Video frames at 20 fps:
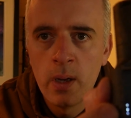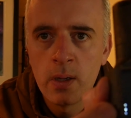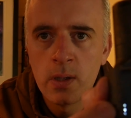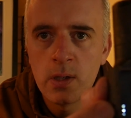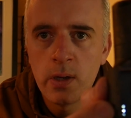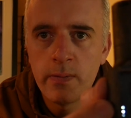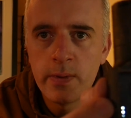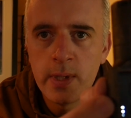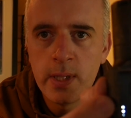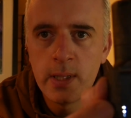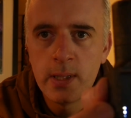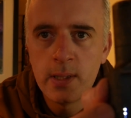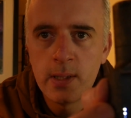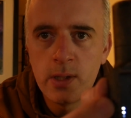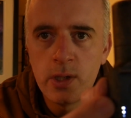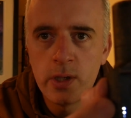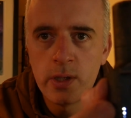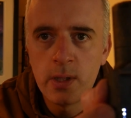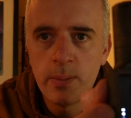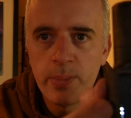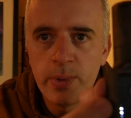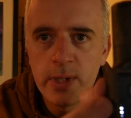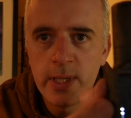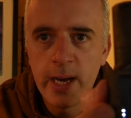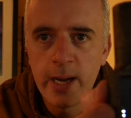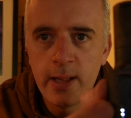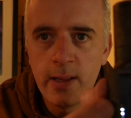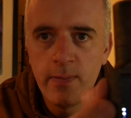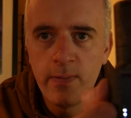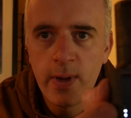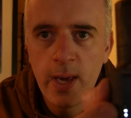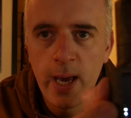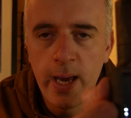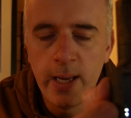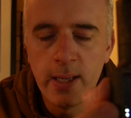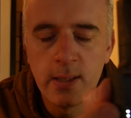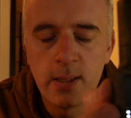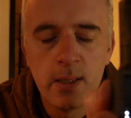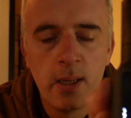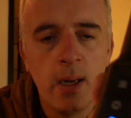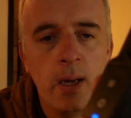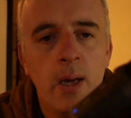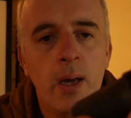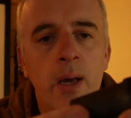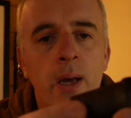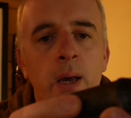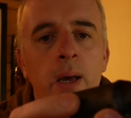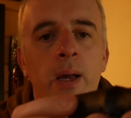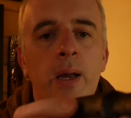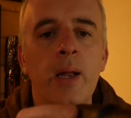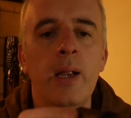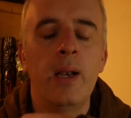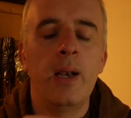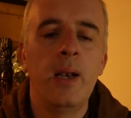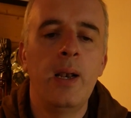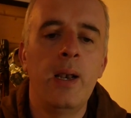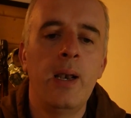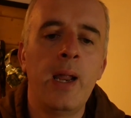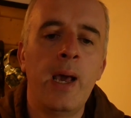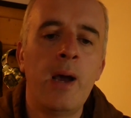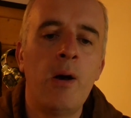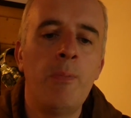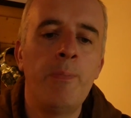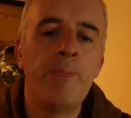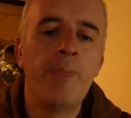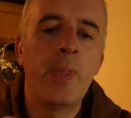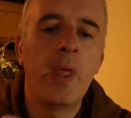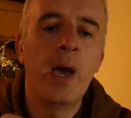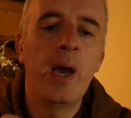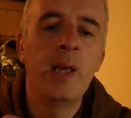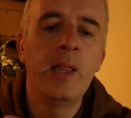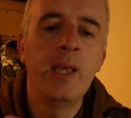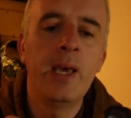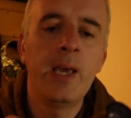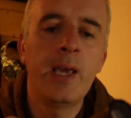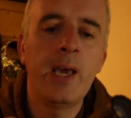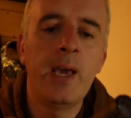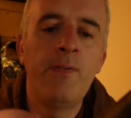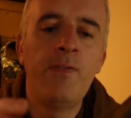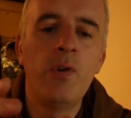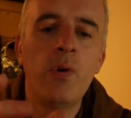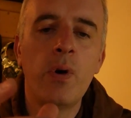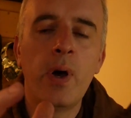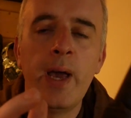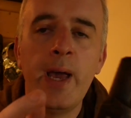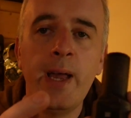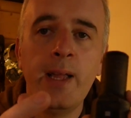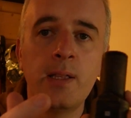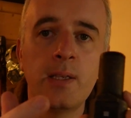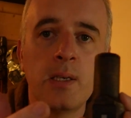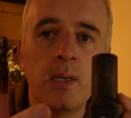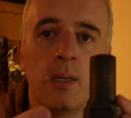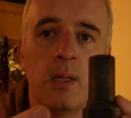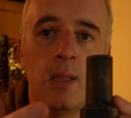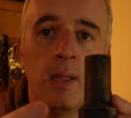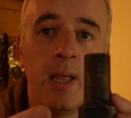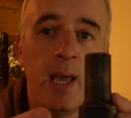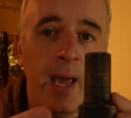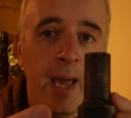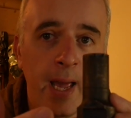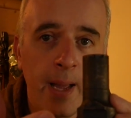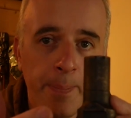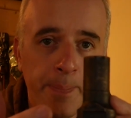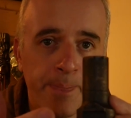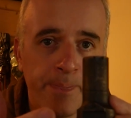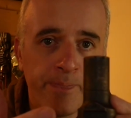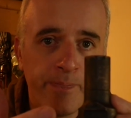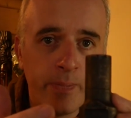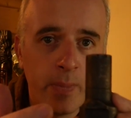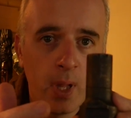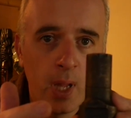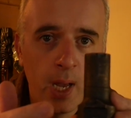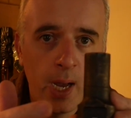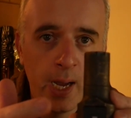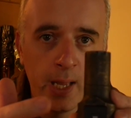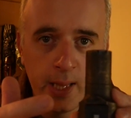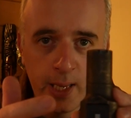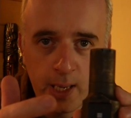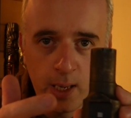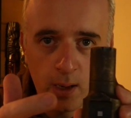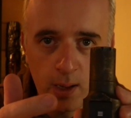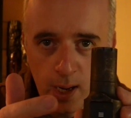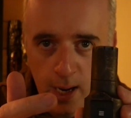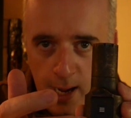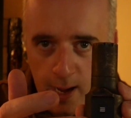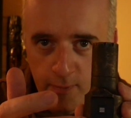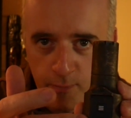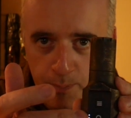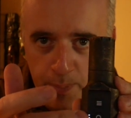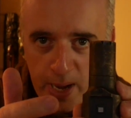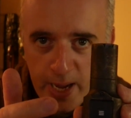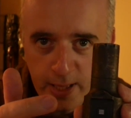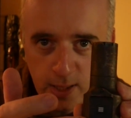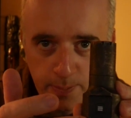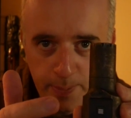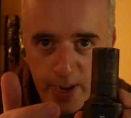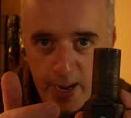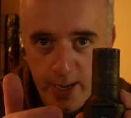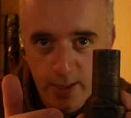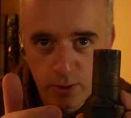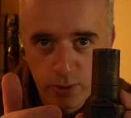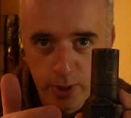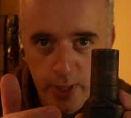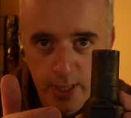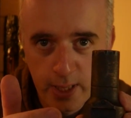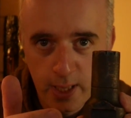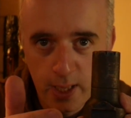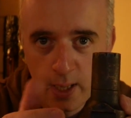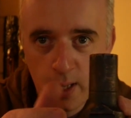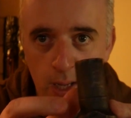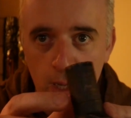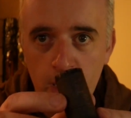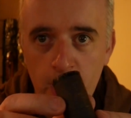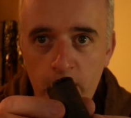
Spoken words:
So obviously this is just a protective case. Now, I think if you got hit there, I think you're going to have paint penetrating.